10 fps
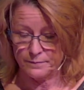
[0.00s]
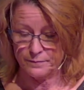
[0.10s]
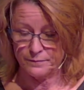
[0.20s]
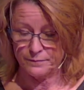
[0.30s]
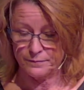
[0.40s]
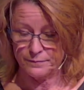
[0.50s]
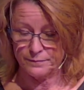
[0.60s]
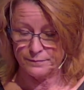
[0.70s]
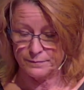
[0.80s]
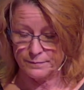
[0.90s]

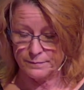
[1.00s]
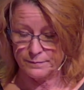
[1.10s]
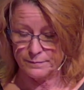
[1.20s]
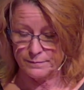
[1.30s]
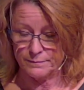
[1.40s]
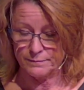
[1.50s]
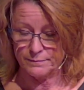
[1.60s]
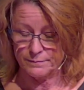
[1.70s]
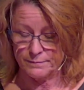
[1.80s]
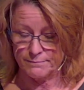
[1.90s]
(silence)